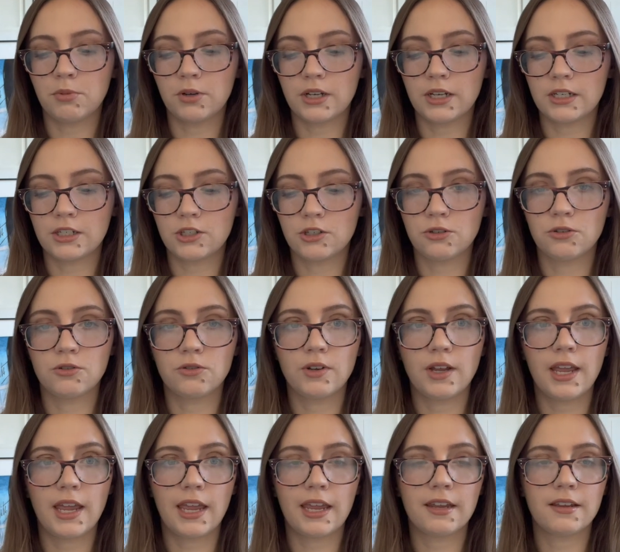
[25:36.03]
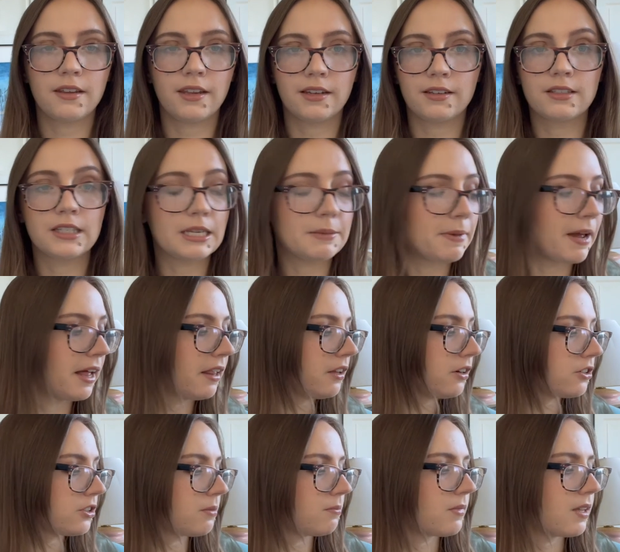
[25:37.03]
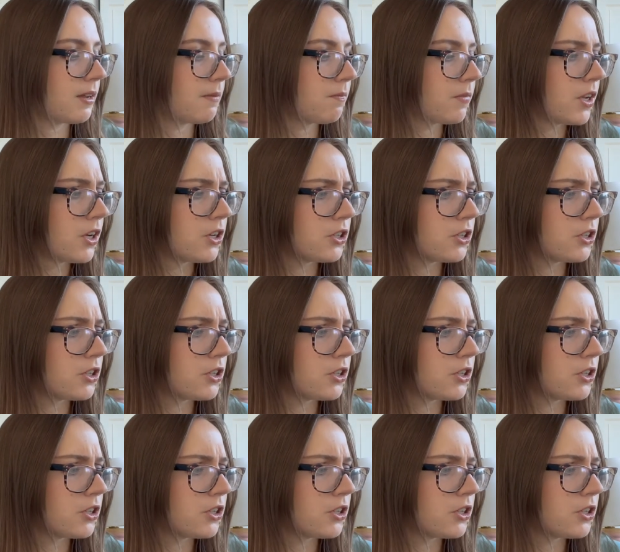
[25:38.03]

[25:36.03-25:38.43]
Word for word: put into a like Z palette or something.